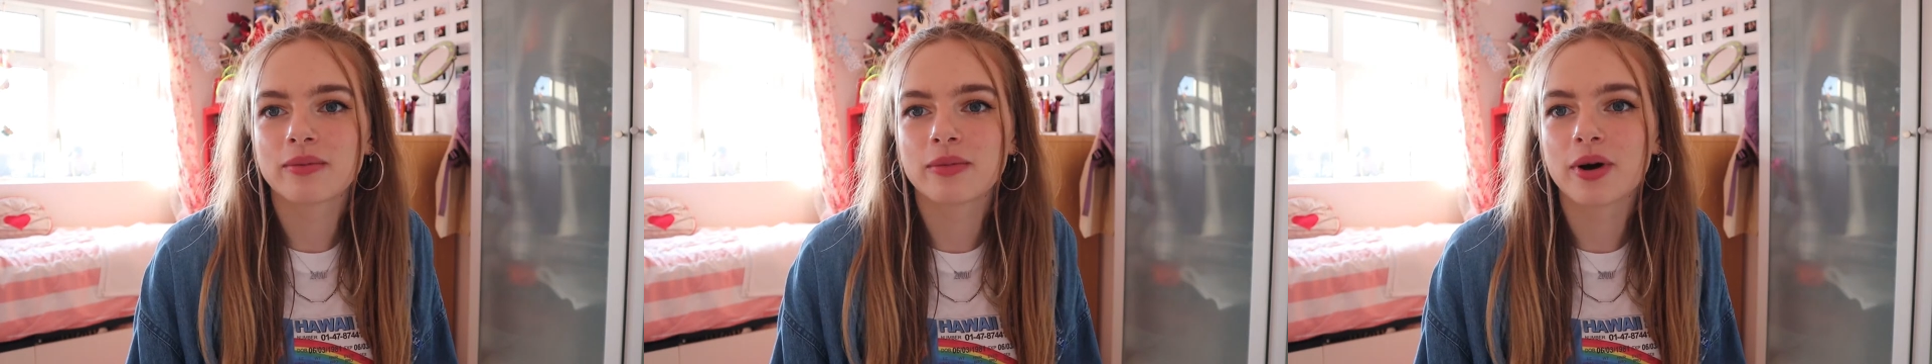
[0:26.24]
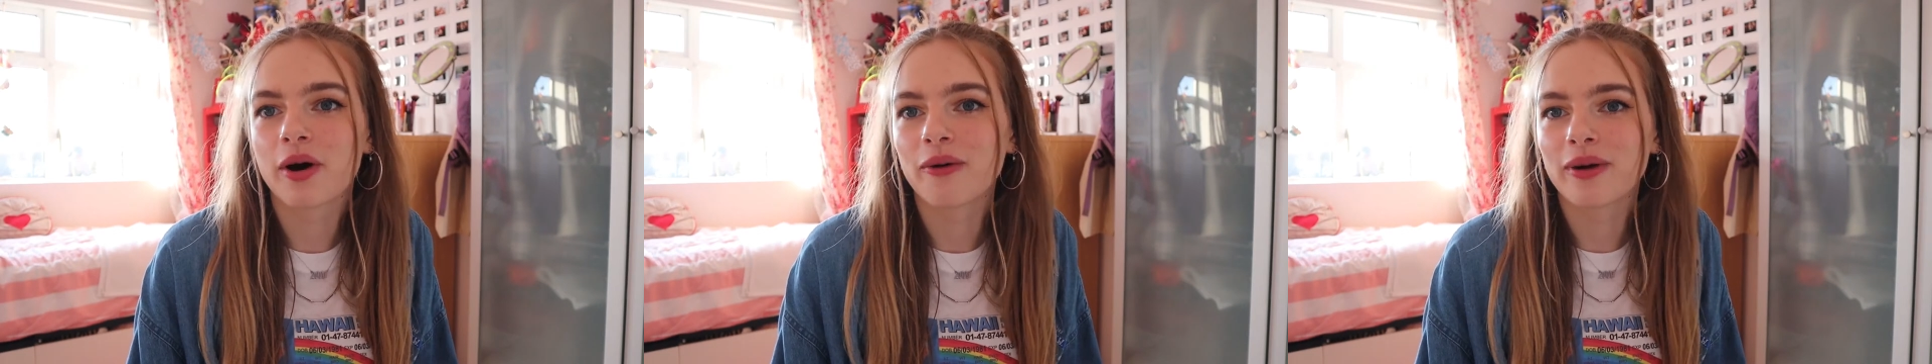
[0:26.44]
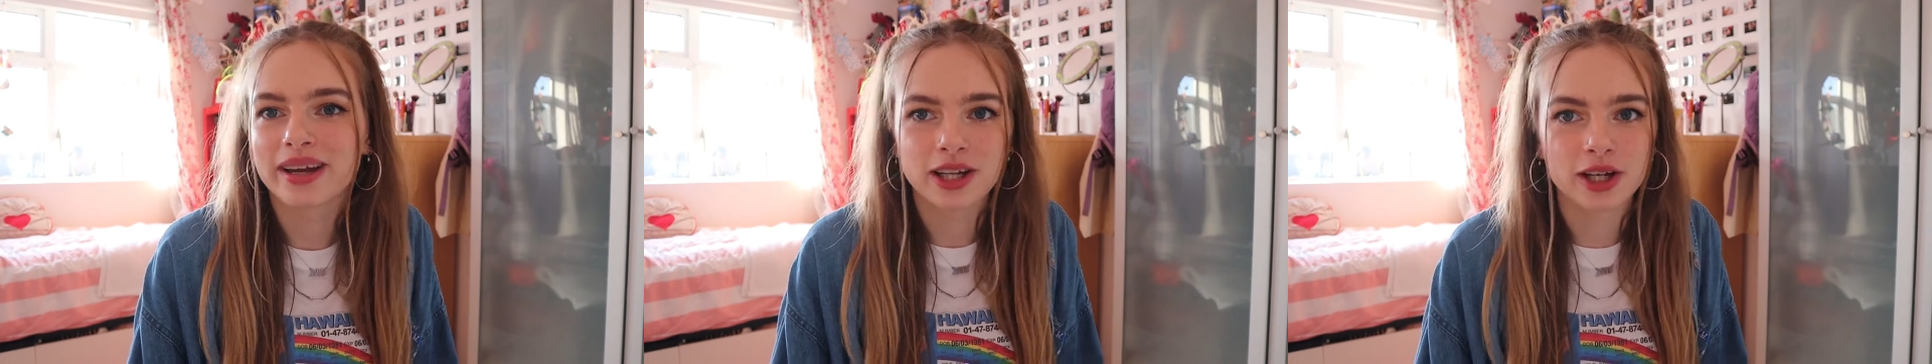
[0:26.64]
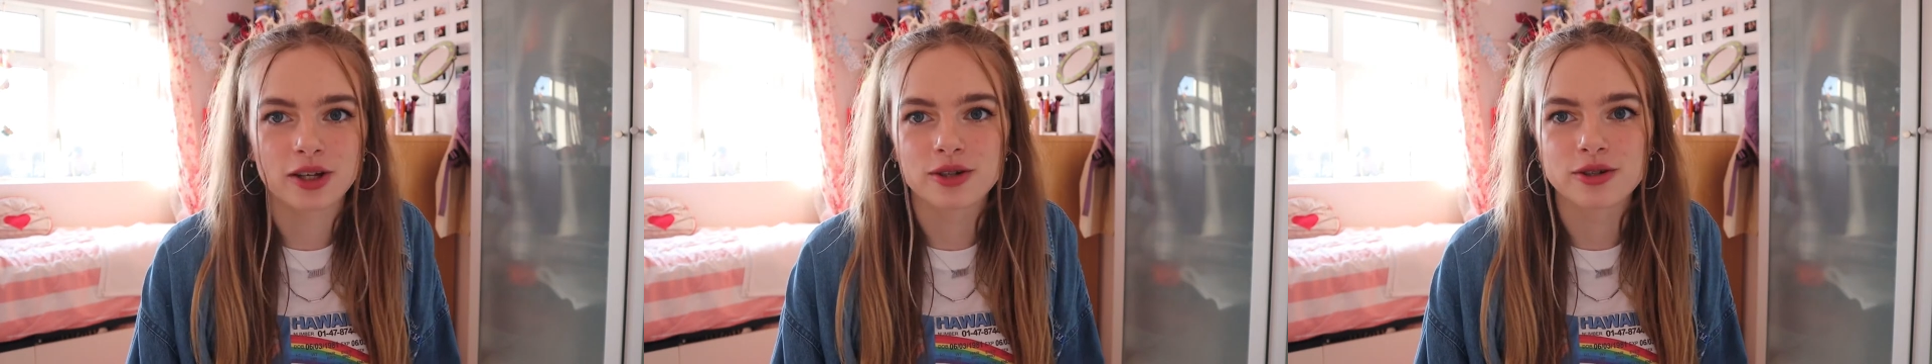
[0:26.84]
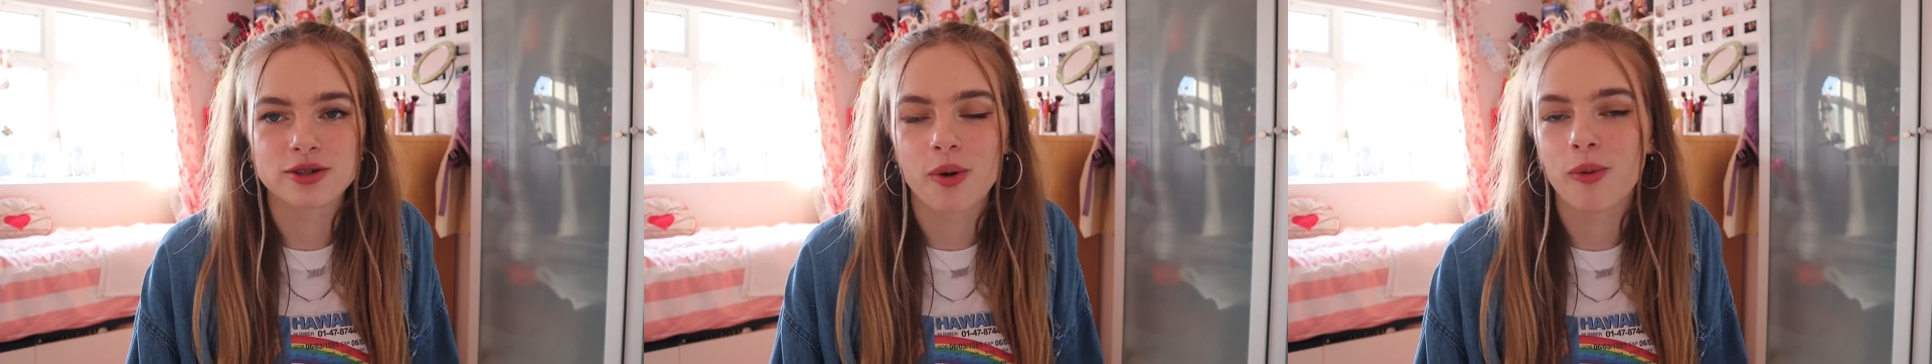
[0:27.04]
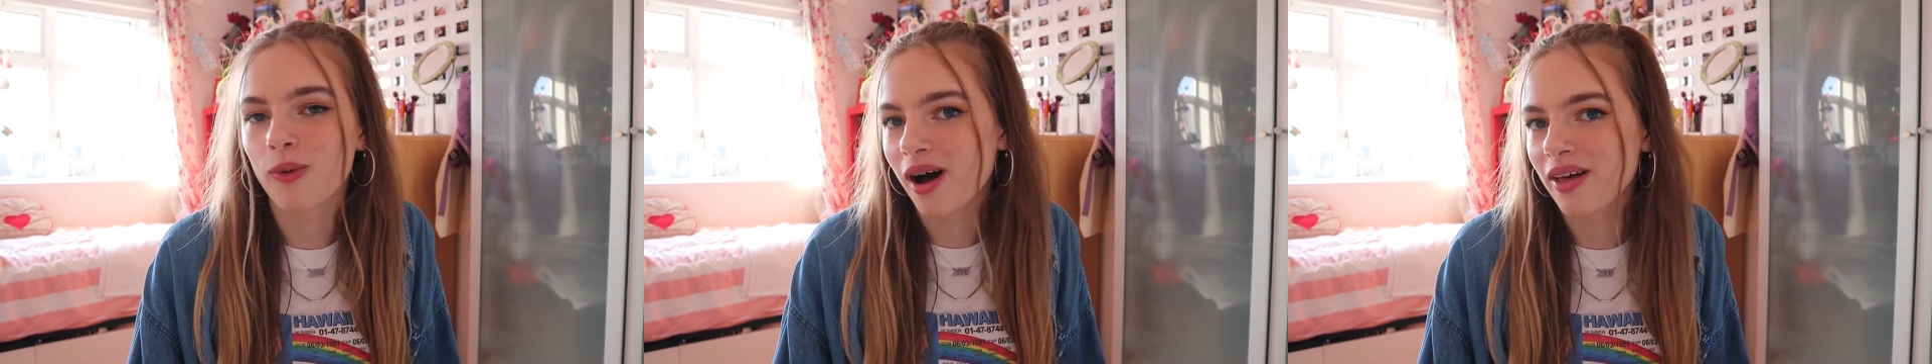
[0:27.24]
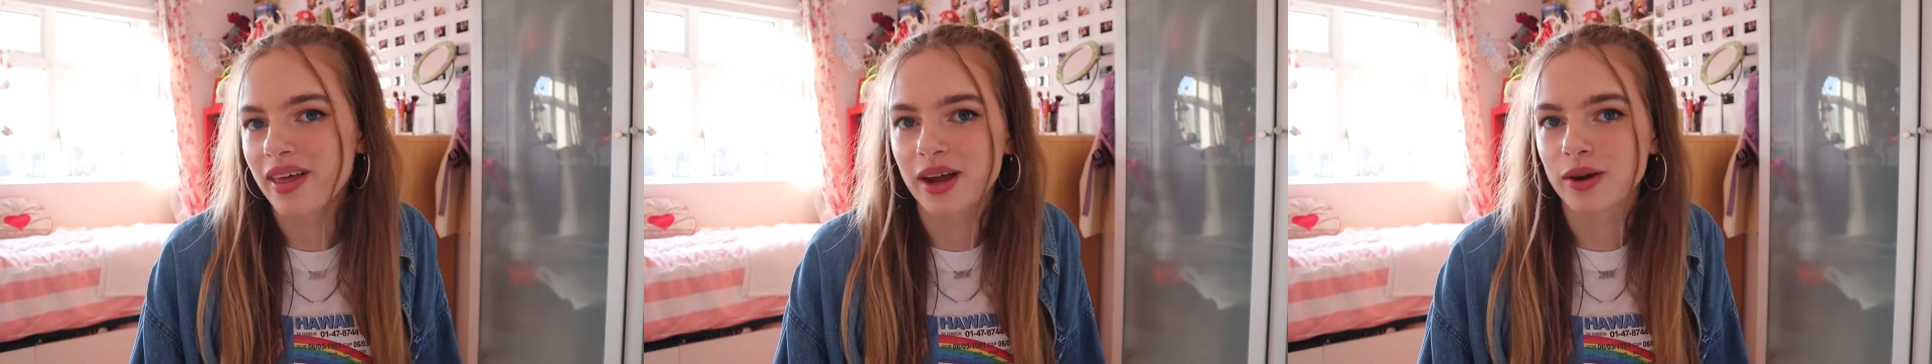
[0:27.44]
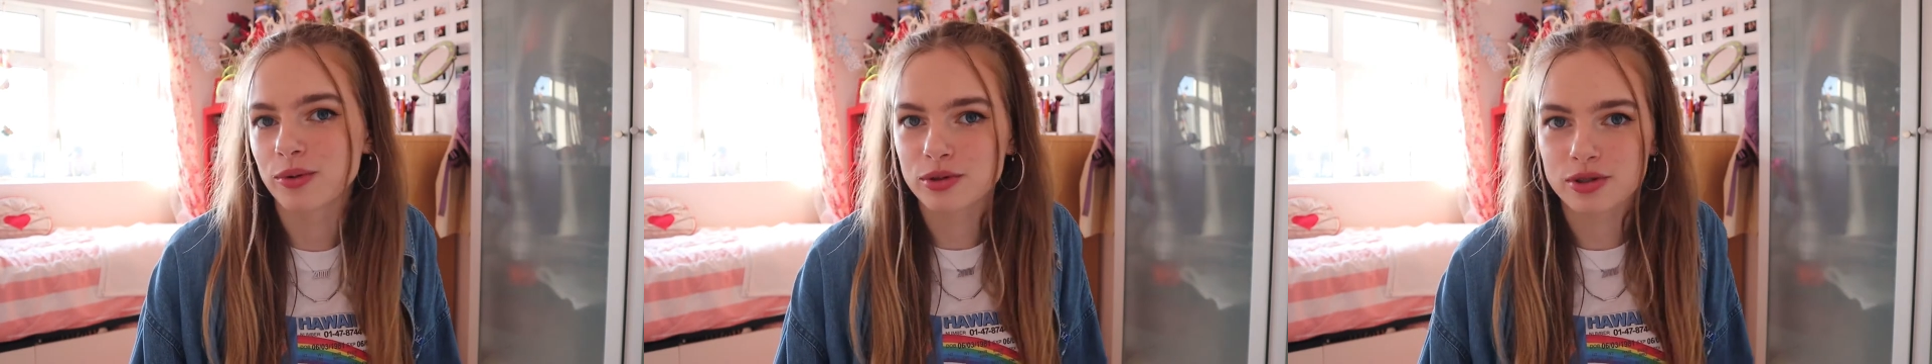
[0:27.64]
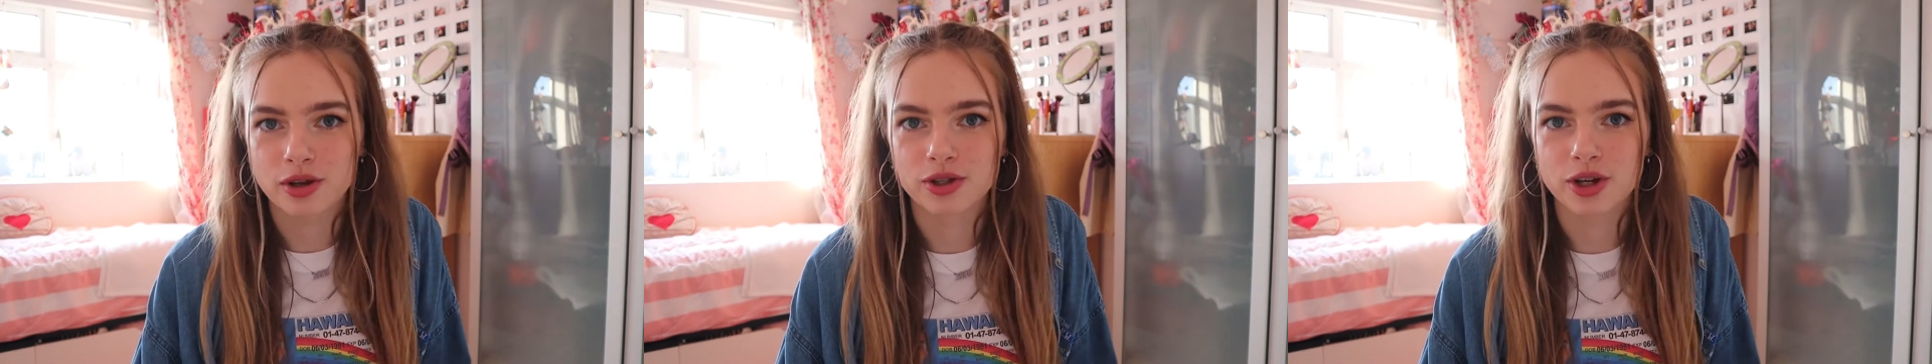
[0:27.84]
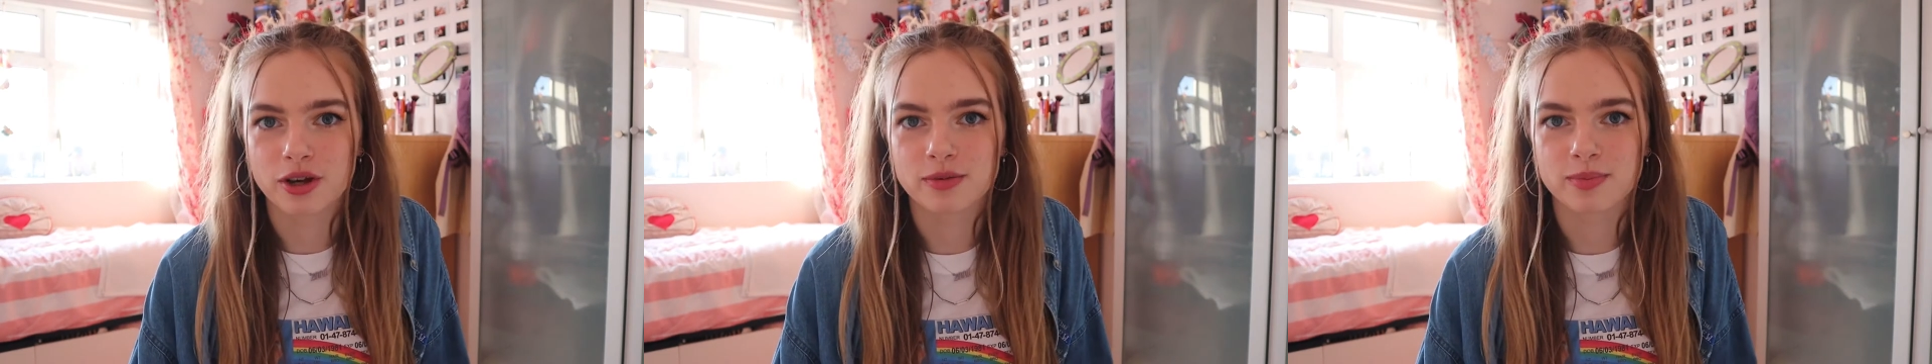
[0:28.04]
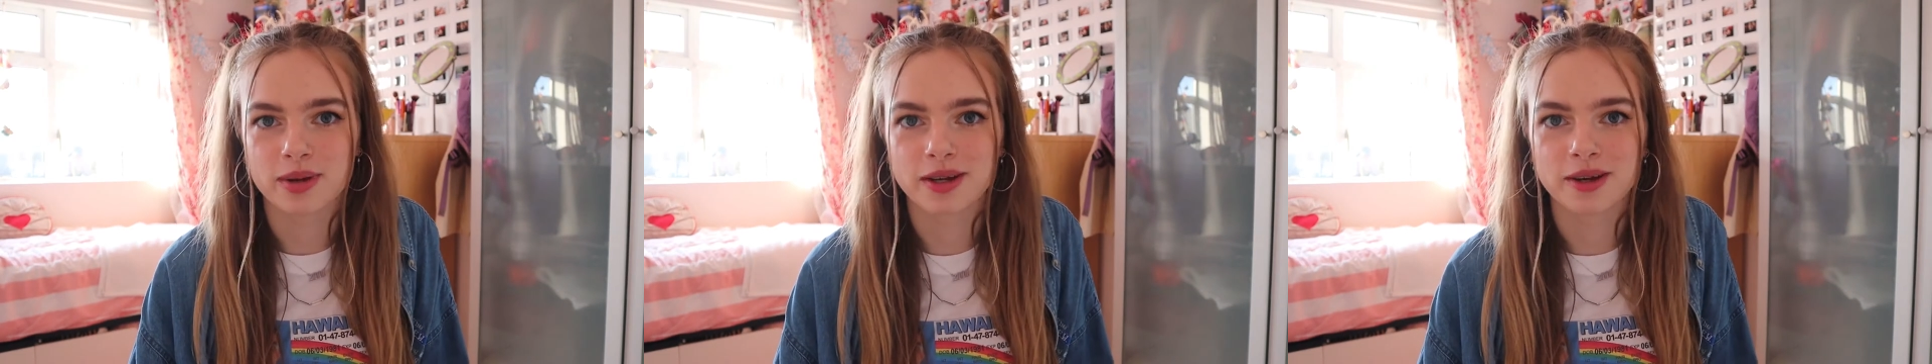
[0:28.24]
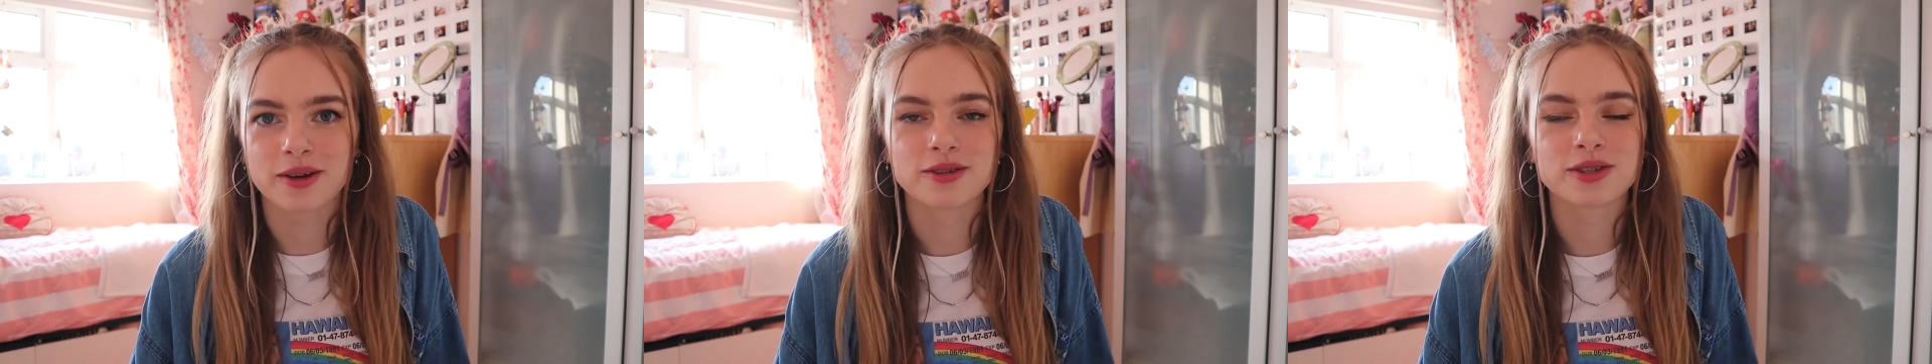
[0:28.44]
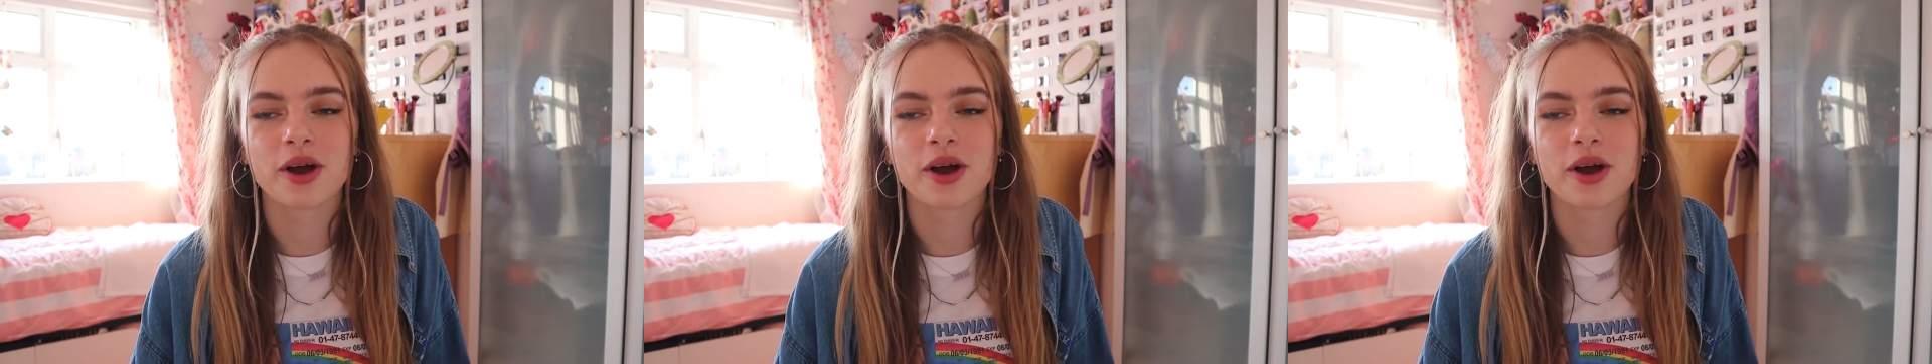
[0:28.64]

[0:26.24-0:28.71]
will include why they also chose BU,